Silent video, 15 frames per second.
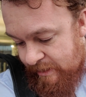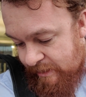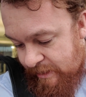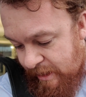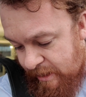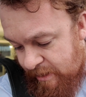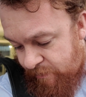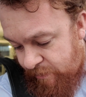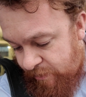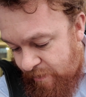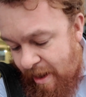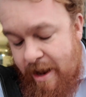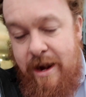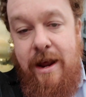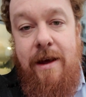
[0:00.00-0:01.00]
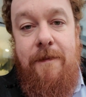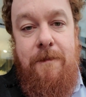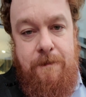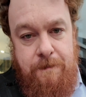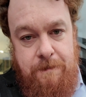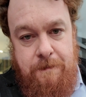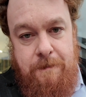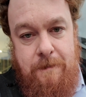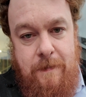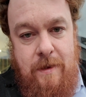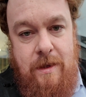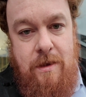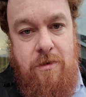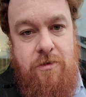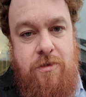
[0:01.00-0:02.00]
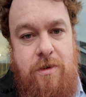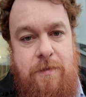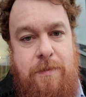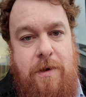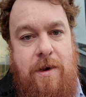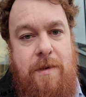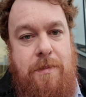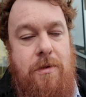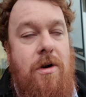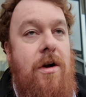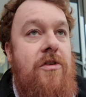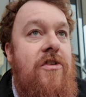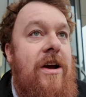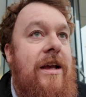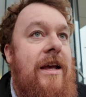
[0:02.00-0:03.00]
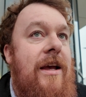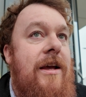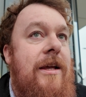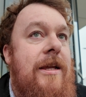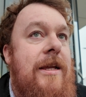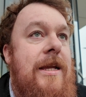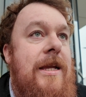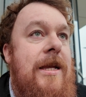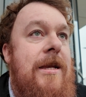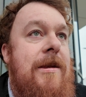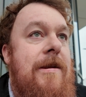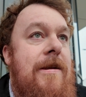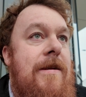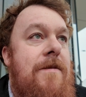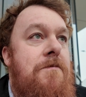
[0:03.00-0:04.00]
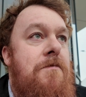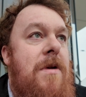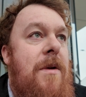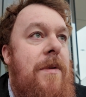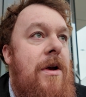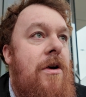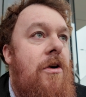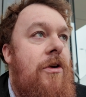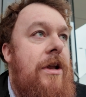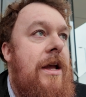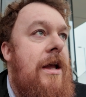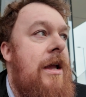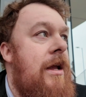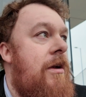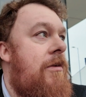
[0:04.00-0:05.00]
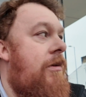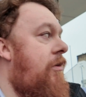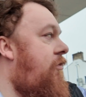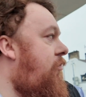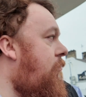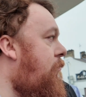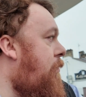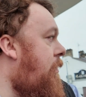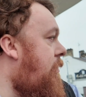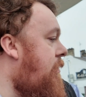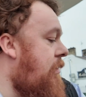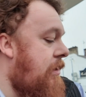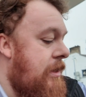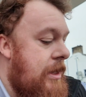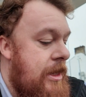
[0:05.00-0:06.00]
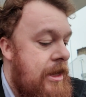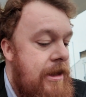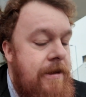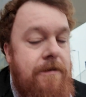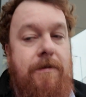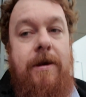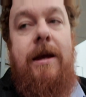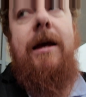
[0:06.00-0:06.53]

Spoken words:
kind of regretting it. Should have brought a jacket, maybe a hoodie or a jumper. But